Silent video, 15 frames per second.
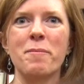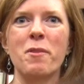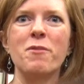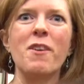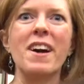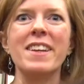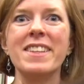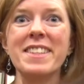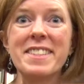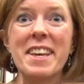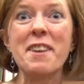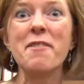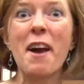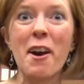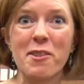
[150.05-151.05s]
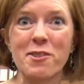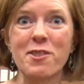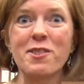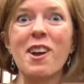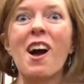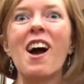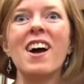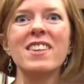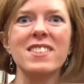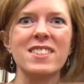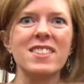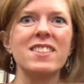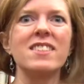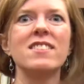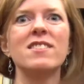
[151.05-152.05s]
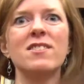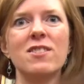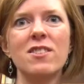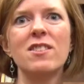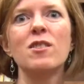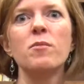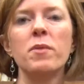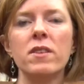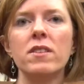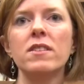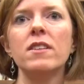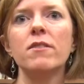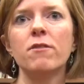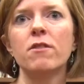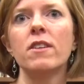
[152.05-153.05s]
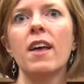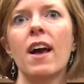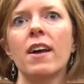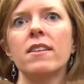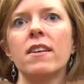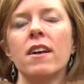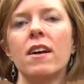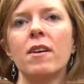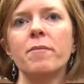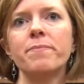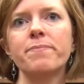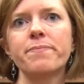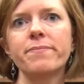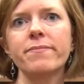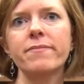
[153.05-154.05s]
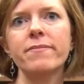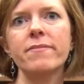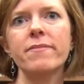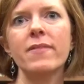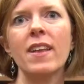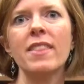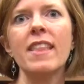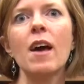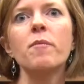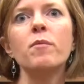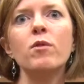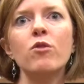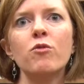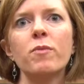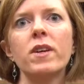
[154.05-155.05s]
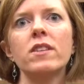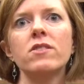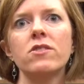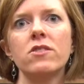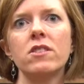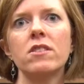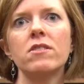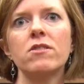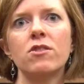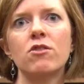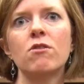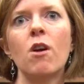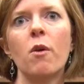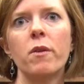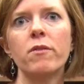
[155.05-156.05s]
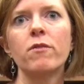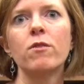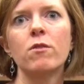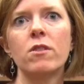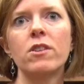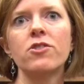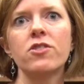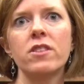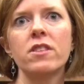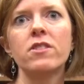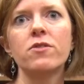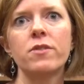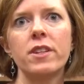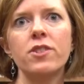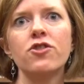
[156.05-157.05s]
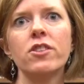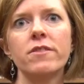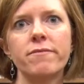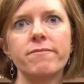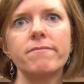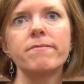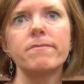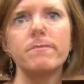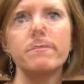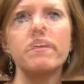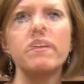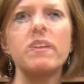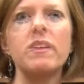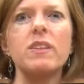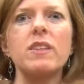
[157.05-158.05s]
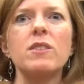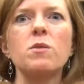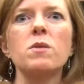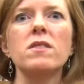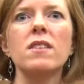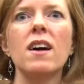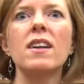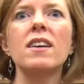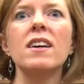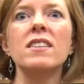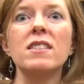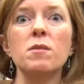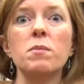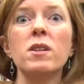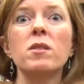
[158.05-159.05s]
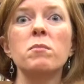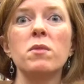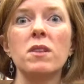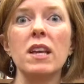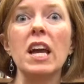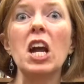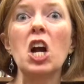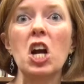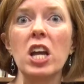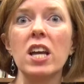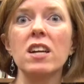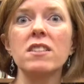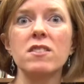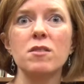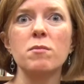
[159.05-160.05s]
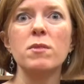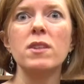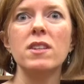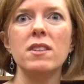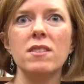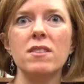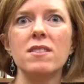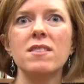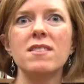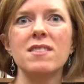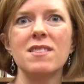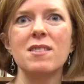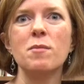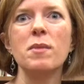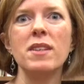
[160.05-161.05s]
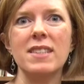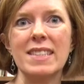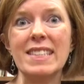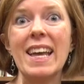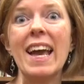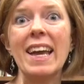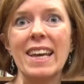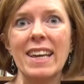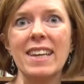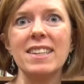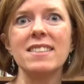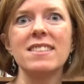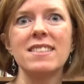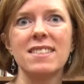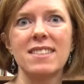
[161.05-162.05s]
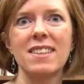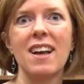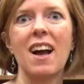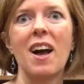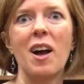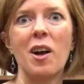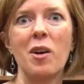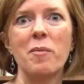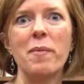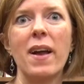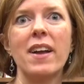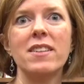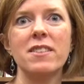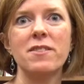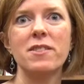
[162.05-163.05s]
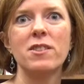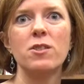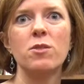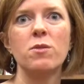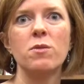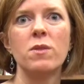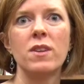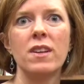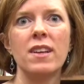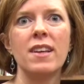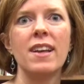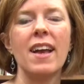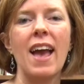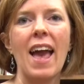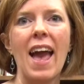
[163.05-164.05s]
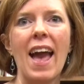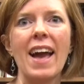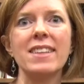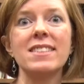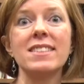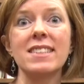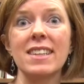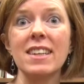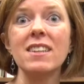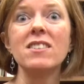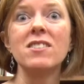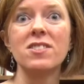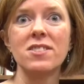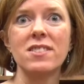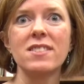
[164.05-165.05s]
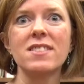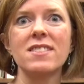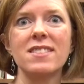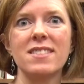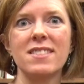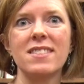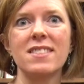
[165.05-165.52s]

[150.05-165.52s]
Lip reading: providing a safe house or not, to the ability for that movement to grow and flourish in this region. This was not a hospitable area to be staying, and if you had skills